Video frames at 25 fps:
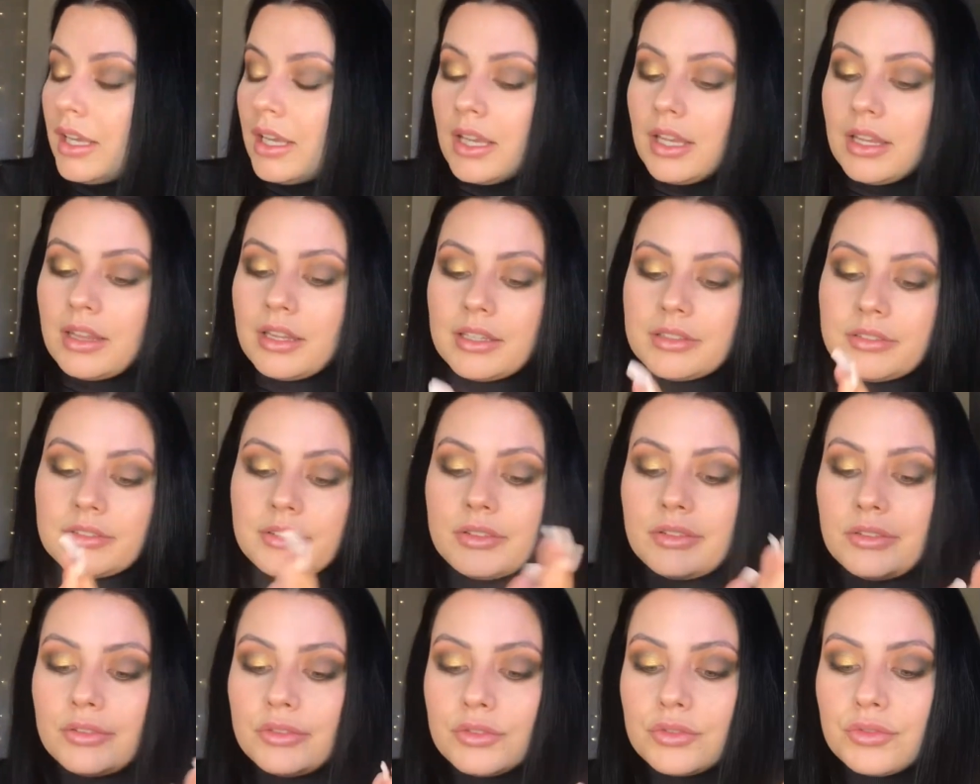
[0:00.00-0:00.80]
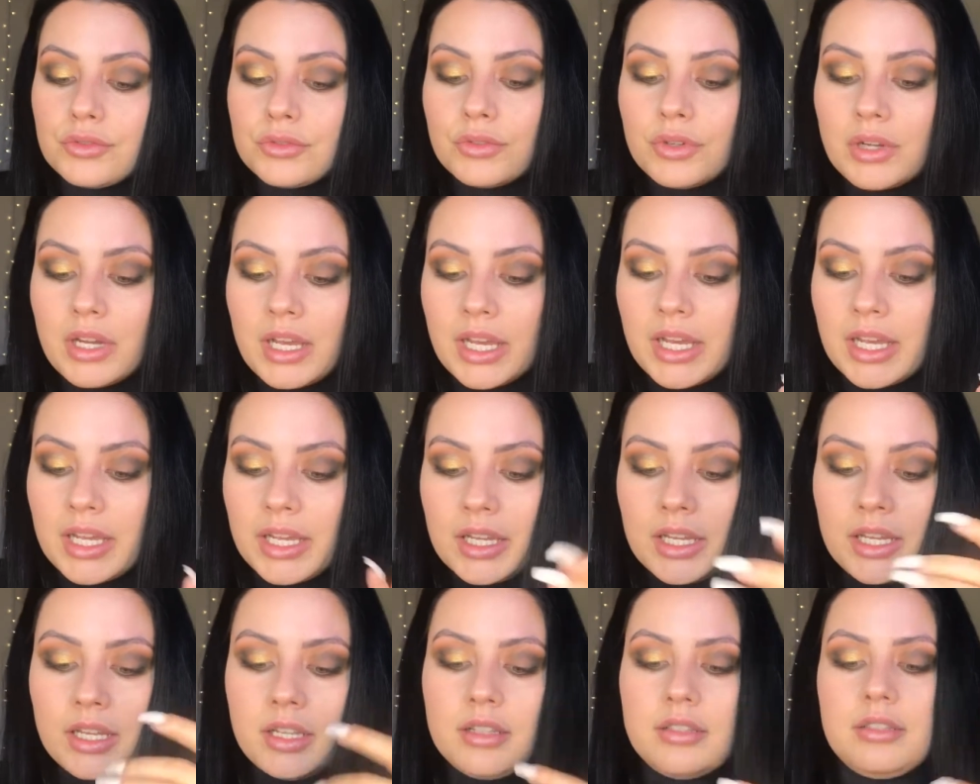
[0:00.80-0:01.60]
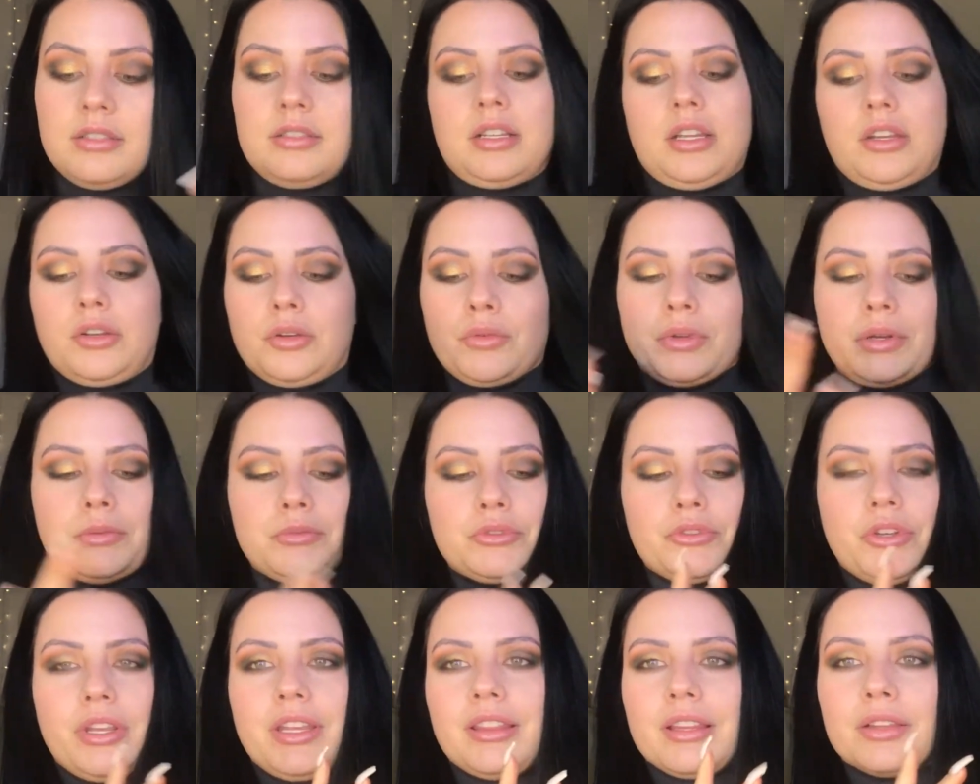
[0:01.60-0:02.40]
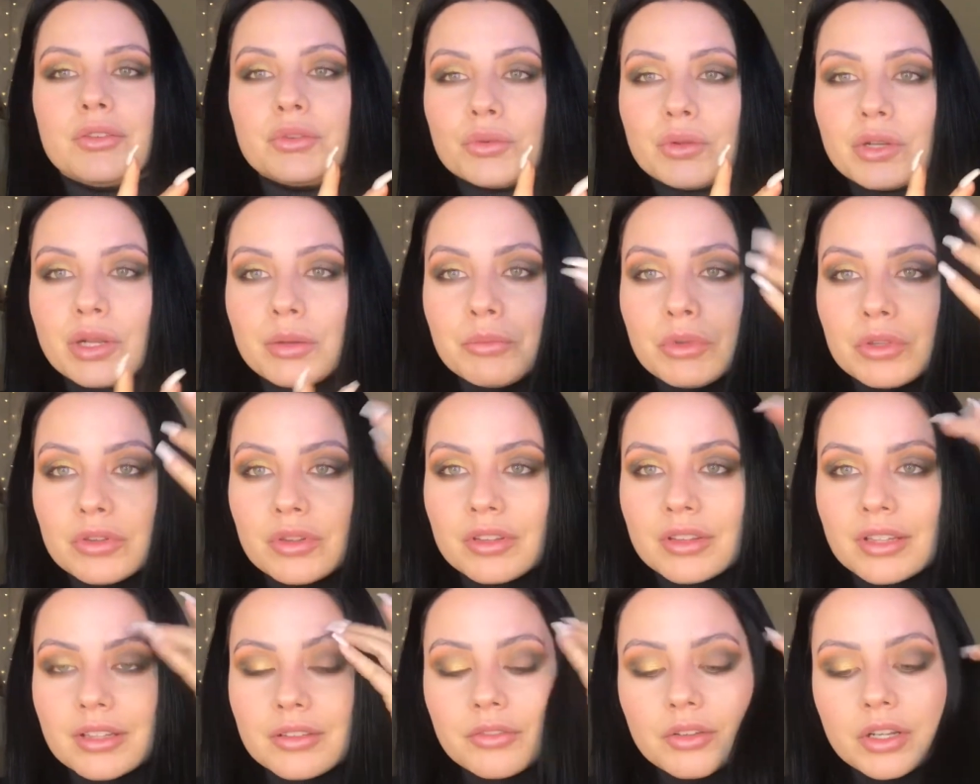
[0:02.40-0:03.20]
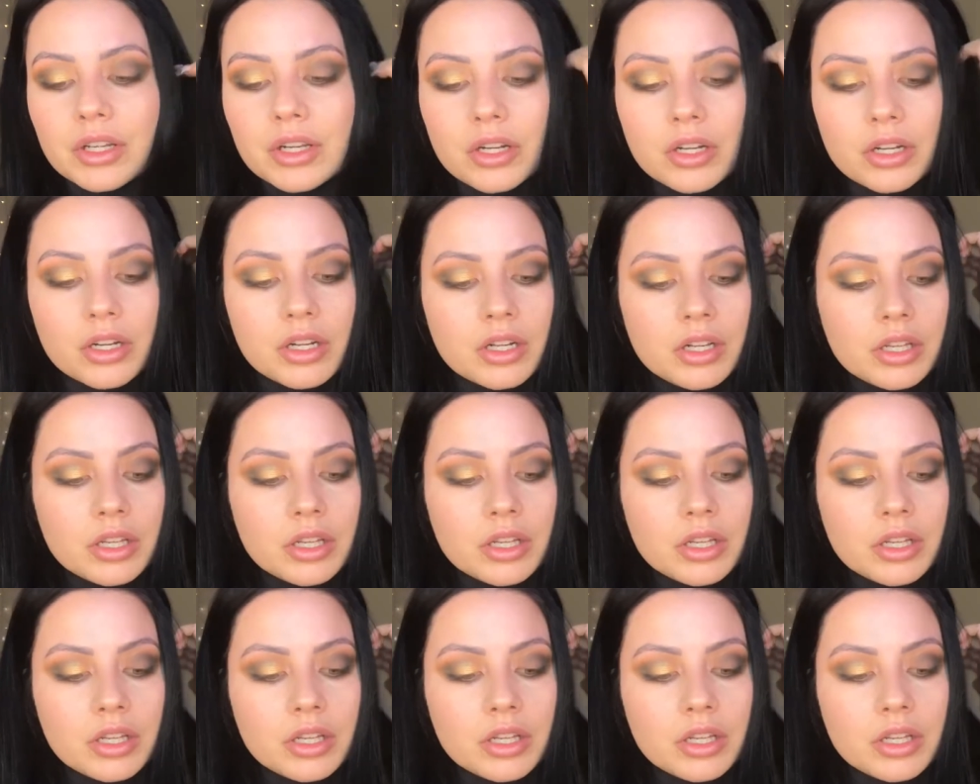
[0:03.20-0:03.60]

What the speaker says: Let's try. I don't know what I'm doing this one. I'm using this finger.